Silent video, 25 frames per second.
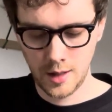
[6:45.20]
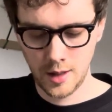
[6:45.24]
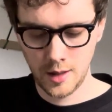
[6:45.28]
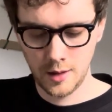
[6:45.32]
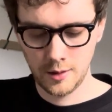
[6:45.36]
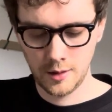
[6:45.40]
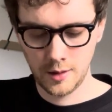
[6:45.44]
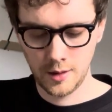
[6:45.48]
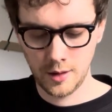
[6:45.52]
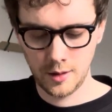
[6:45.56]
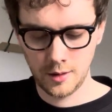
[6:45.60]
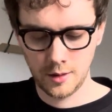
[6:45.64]

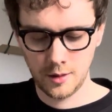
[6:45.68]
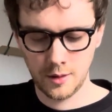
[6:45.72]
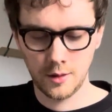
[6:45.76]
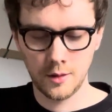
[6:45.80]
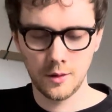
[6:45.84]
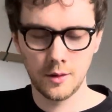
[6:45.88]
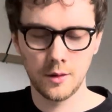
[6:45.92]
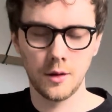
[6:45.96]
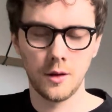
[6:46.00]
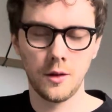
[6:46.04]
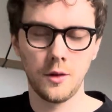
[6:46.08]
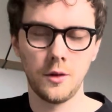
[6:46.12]
then on
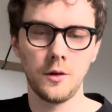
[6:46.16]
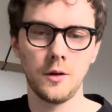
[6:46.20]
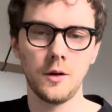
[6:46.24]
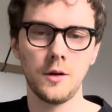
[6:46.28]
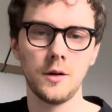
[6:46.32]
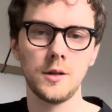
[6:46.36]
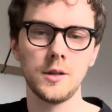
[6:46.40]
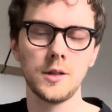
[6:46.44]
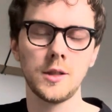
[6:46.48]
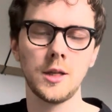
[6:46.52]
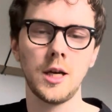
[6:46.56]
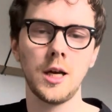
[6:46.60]
the
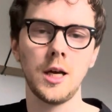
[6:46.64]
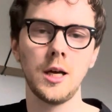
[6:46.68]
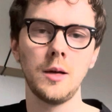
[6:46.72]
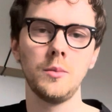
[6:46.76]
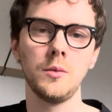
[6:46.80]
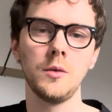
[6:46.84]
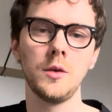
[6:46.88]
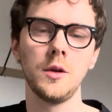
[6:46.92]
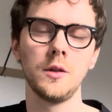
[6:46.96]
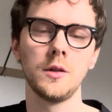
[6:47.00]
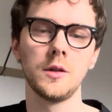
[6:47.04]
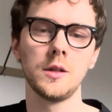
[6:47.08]
third time
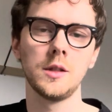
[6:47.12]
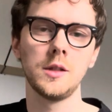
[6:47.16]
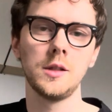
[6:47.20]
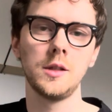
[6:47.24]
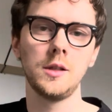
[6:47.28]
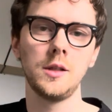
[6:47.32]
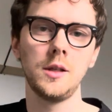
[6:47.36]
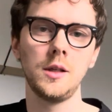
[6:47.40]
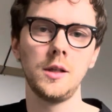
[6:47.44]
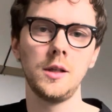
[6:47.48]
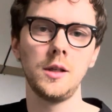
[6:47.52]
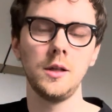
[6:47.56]
on the
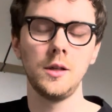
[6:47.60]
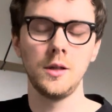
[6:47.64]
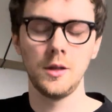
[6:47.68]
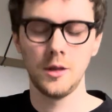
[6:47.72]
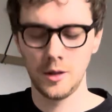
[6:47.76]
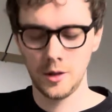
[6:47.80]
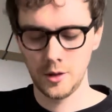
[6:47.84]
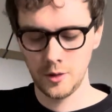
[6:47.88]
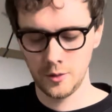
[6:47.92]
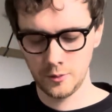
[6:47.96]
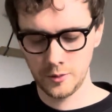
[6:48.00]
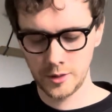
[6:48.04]
C,
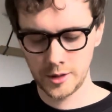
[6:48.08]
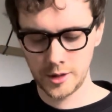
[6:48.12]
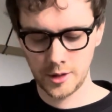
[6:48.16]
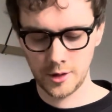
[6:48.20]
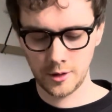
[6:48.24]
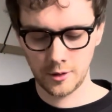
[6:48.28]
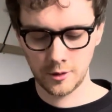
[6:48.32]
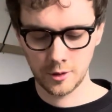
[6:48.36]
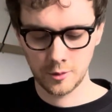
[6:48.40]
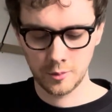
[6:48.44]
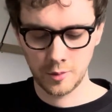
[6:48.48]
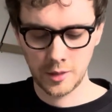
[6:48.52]
we
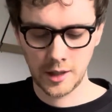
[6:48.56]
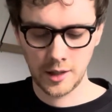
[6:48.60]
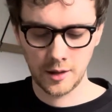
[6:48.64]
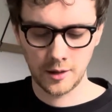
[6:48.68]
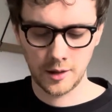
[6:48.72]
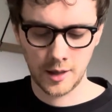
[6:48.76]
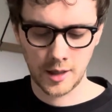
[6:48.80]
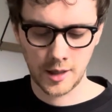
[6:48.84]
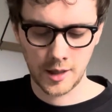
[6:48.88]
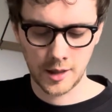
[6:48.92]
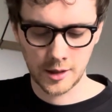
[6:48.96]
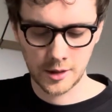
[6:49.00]
don't play the
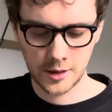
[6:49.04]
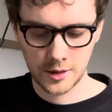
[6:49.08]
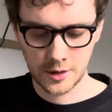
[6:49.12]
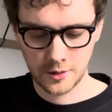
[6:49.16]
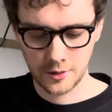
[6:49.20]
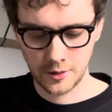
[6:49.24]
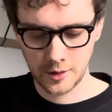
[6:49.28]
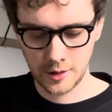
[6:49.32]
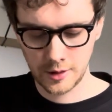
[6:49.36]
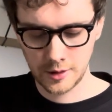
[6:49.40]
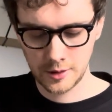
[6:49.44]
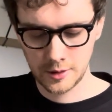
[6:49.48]
high
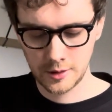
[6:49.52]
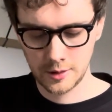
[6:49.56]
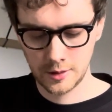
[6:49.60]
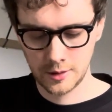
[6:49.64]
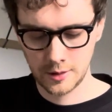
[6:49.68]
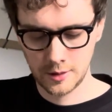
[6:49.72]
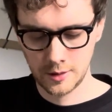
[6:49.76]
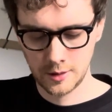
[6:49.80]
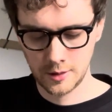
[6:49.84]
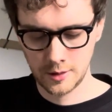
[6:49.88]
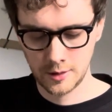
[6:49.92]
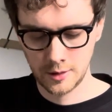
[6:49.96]
strings,
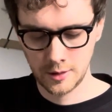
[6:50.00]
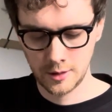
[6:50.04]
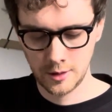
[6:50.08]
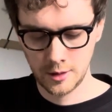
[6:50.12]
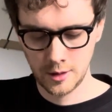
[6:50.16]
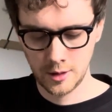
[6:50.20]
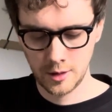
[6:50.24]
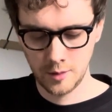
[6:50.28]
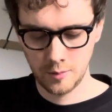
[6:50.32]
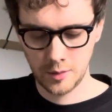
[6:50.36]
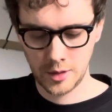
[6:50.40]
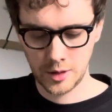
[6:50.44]

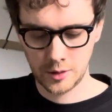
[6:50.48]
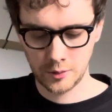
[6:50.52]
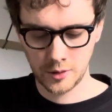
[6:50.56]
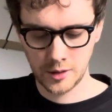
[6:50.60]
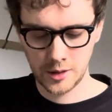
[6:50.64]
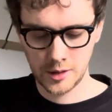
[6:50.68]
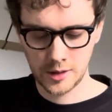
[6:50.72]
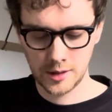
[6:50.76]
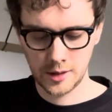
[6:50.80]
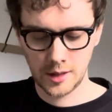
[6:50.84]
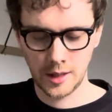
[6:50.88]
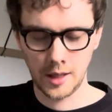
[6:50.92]
but we
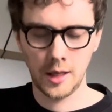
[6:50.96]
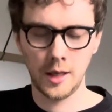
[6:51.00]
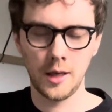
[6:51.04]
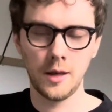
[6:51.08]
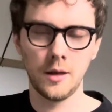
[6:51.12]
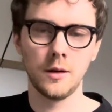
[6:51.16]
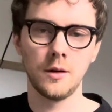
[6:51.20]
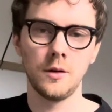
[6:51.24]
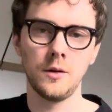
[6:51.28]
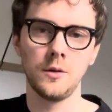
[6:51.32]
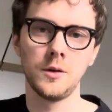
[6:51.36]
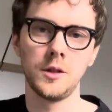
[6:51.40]
stay
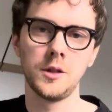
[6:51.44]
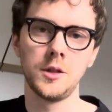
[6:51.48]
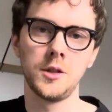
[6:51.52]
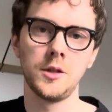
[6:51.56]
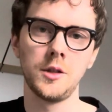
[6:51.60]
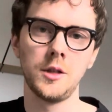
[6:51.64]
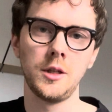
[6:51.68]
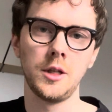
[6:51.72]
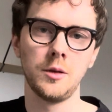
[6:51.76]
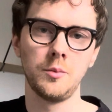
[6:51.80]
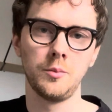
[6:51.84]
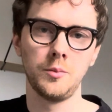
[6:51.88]
on the
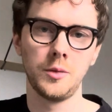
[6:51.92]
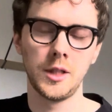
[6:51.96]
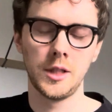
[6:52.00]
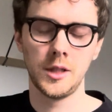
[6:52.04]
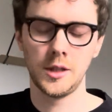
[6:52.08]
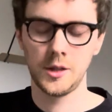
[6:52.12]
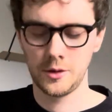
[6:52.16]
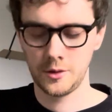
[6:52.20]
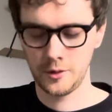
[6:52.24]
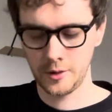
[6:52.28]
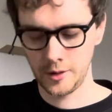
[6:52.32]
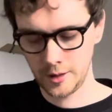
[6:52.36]
G and B
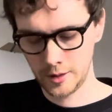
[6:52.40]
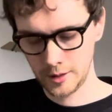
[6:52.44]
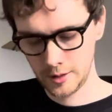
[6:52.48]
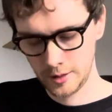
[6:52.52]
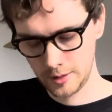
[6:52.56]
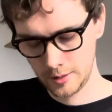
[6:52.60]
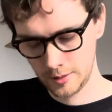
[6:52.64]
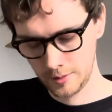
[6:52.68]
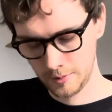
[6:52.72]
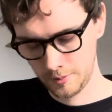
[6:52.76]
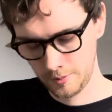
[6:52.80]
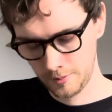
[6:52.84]
strings.